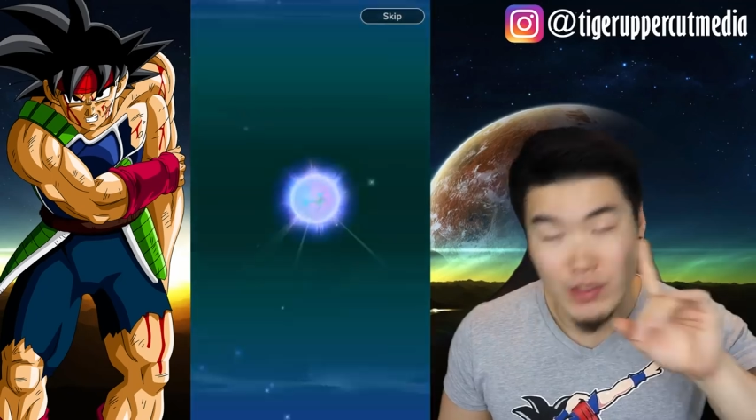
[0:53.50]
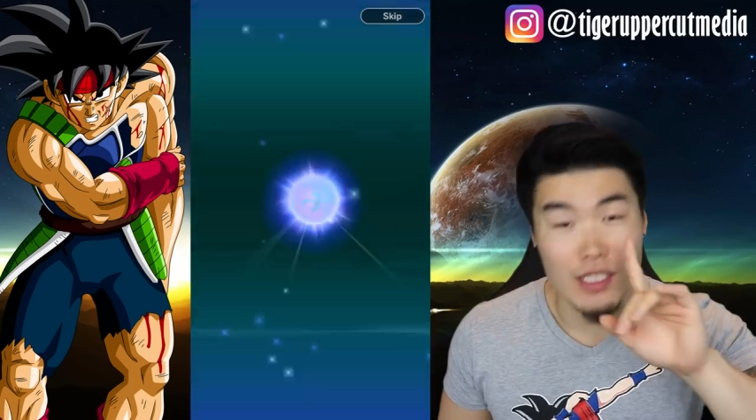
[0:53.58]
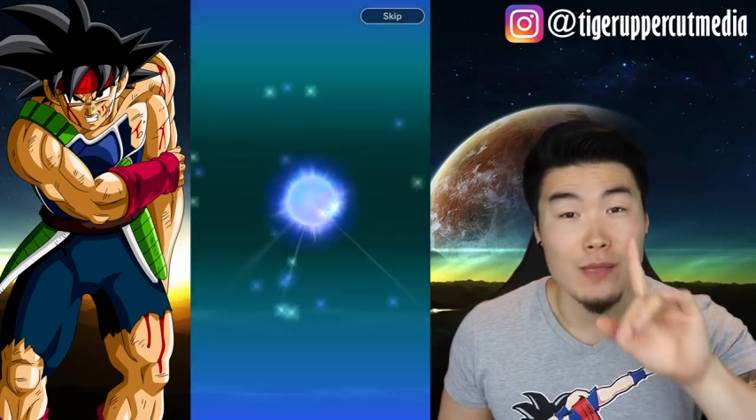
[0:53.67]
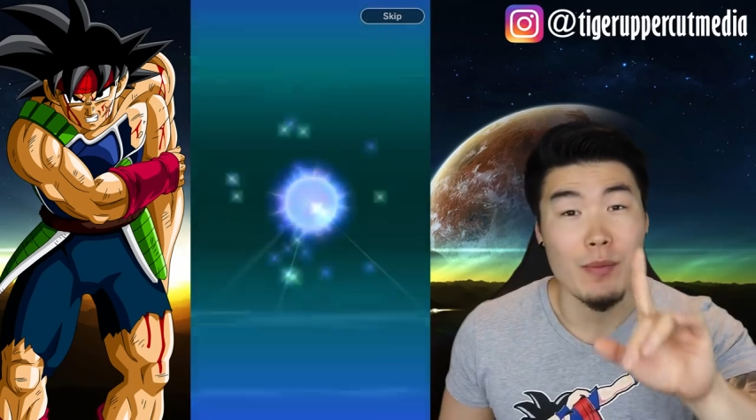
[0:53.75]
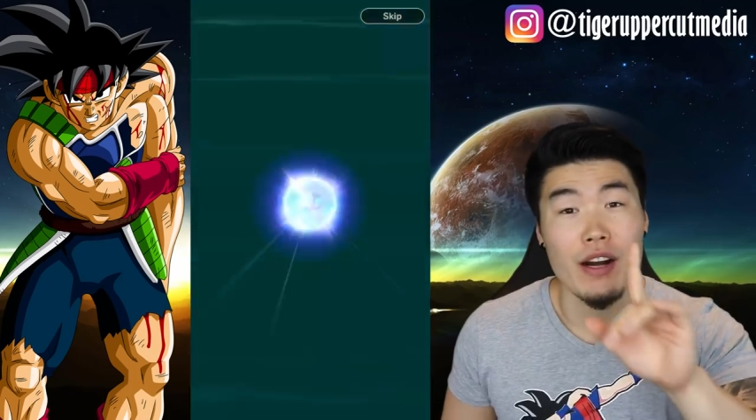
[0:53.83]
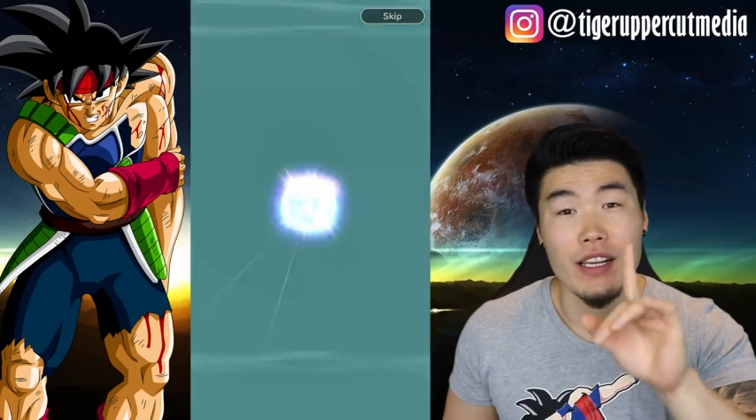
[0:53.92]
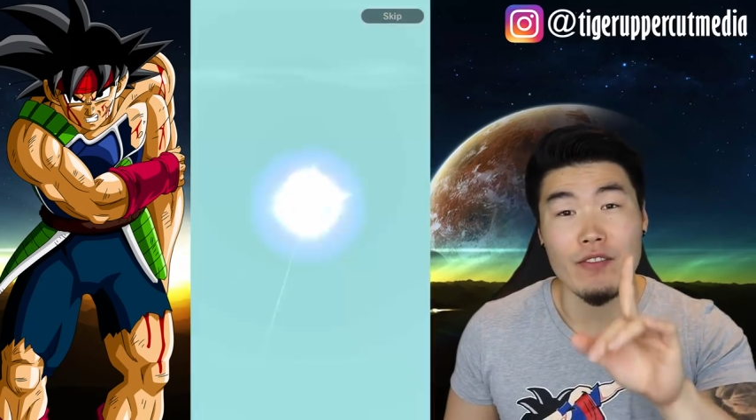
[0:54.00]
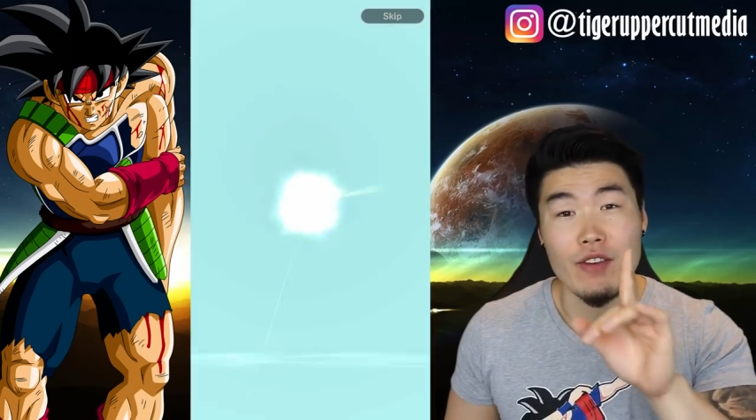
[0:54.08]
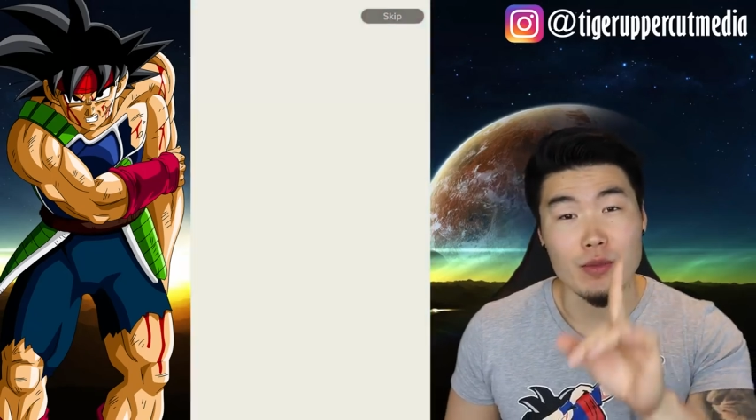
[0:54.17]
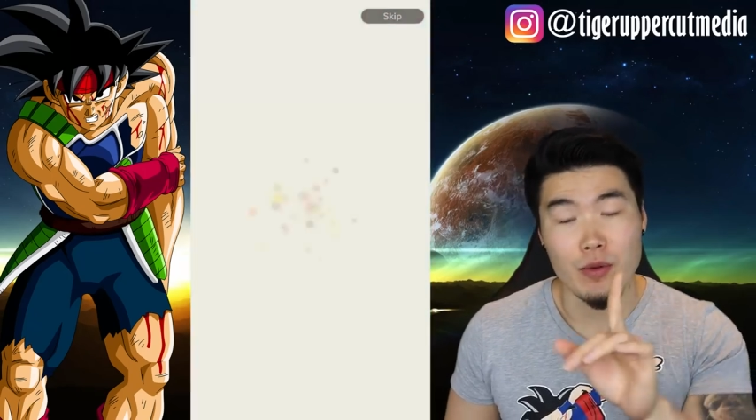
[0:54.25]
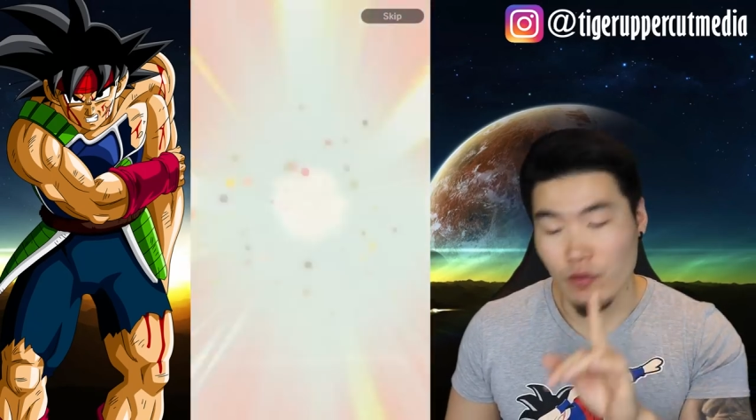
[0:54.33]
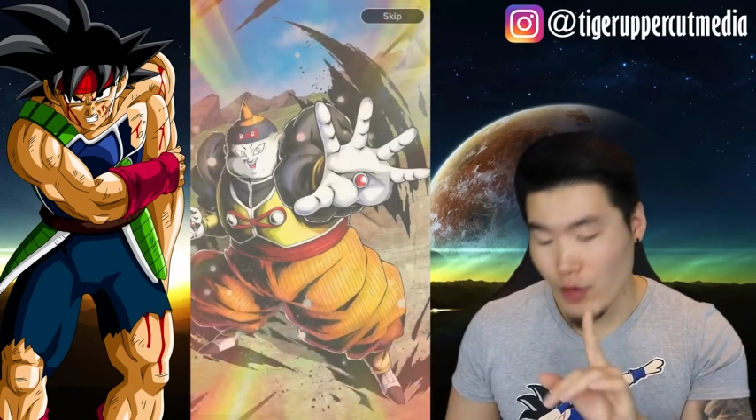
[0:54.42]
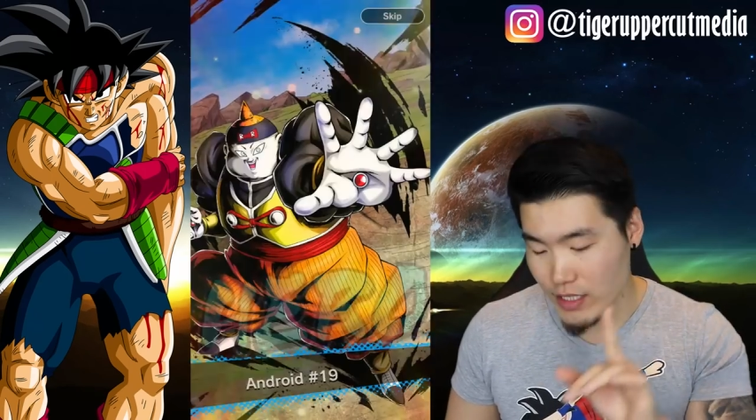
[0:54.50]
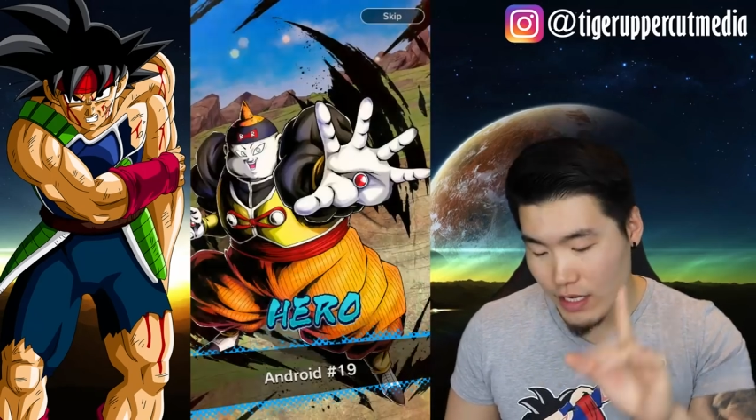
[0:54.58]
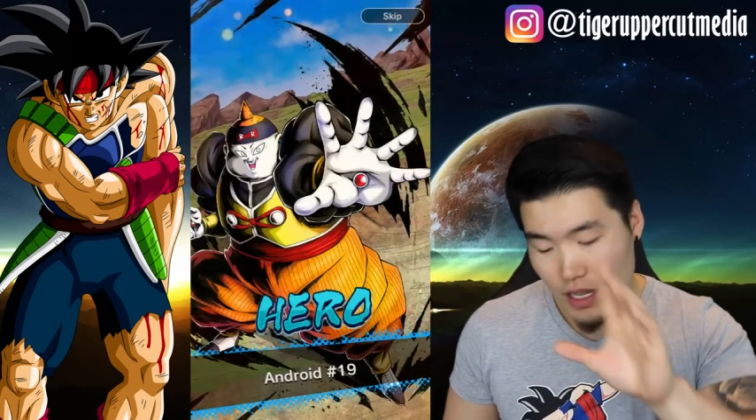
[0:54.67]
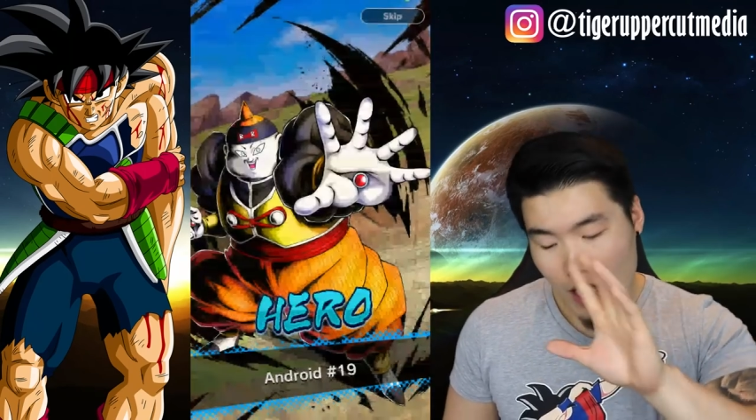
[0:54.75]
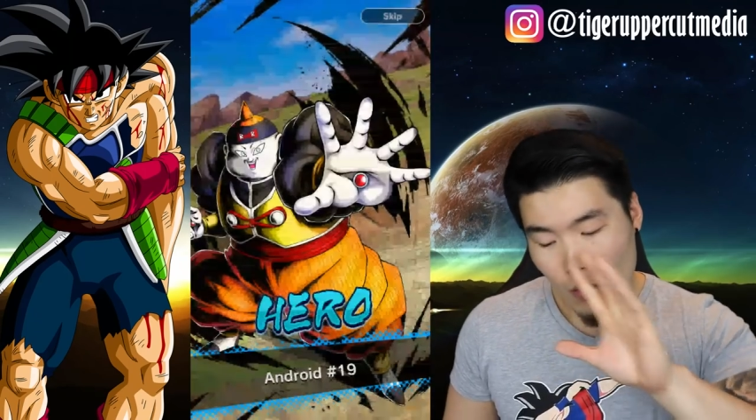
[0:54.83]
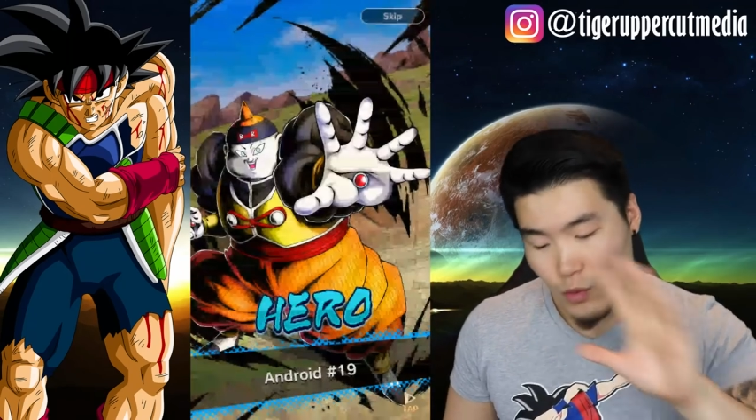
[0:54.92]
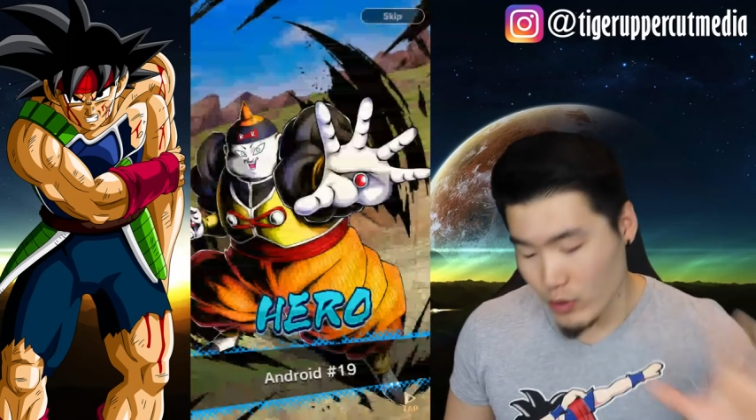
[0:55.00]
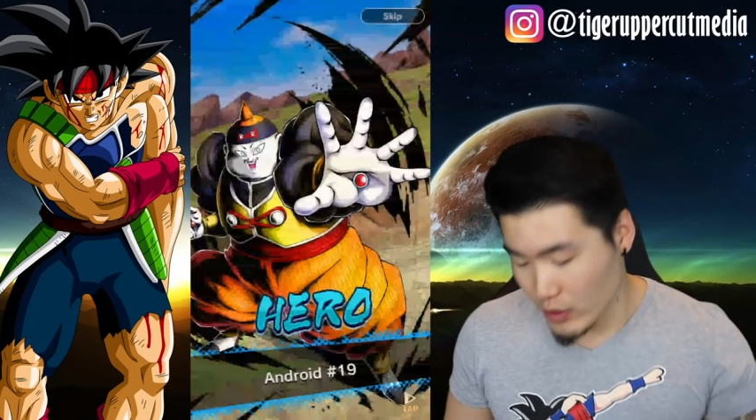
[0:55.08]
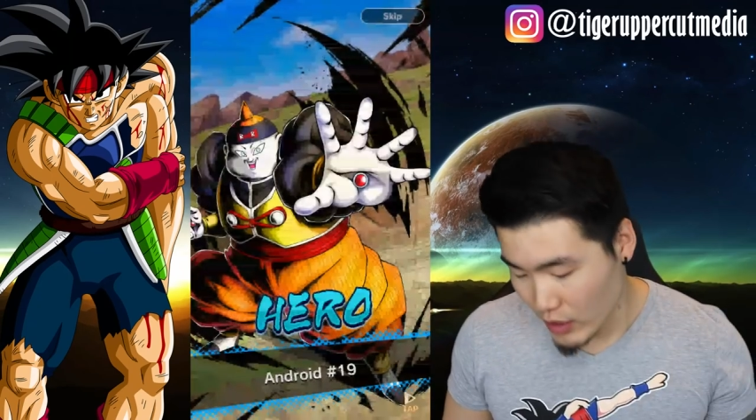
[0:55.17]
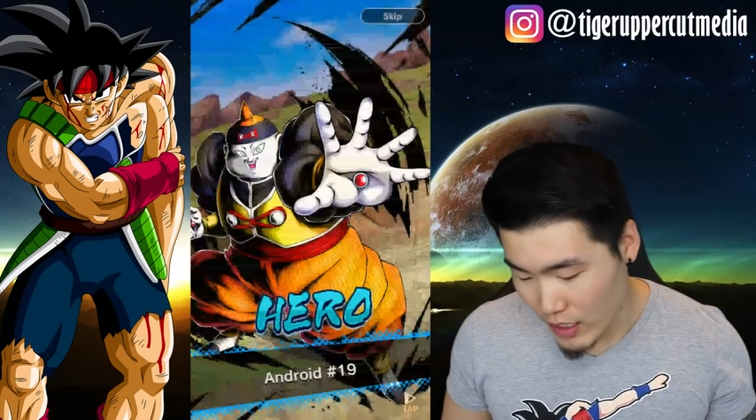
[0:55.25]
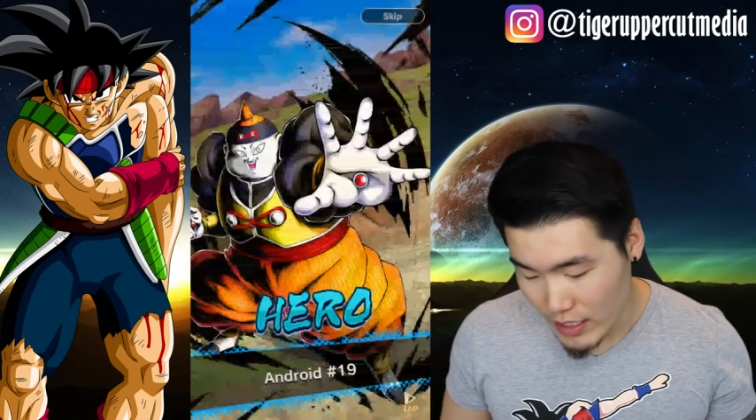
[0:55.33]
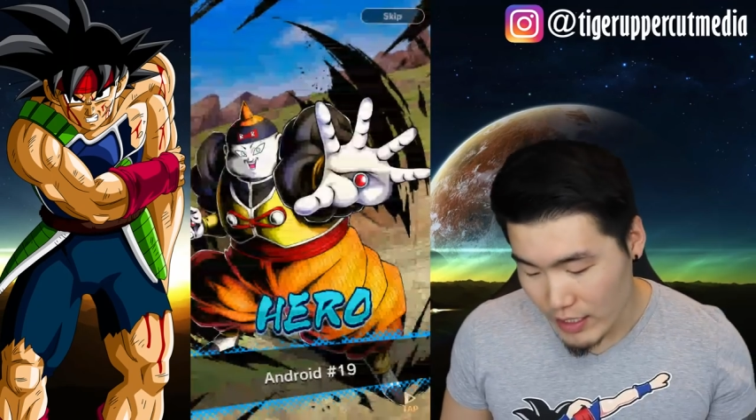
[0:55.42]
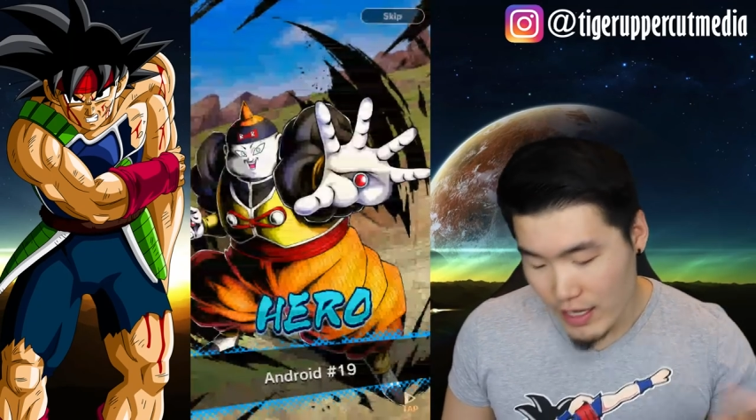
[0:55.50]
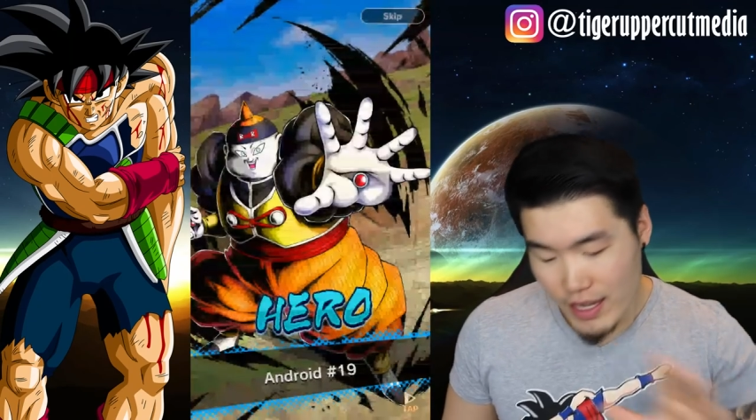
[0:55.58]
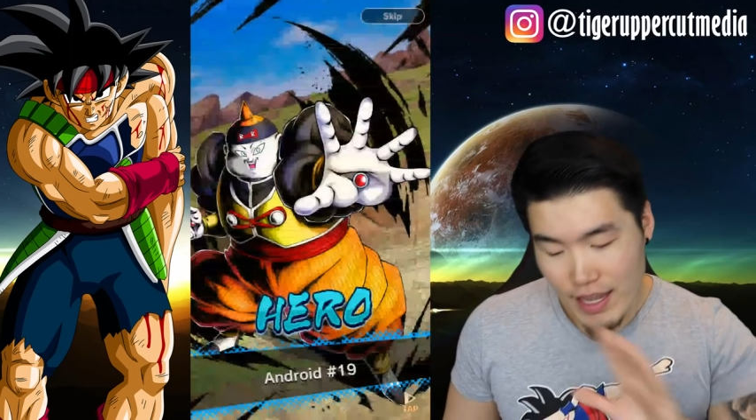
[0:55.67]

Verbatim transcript: It was the sparking first one Frieza, which was good.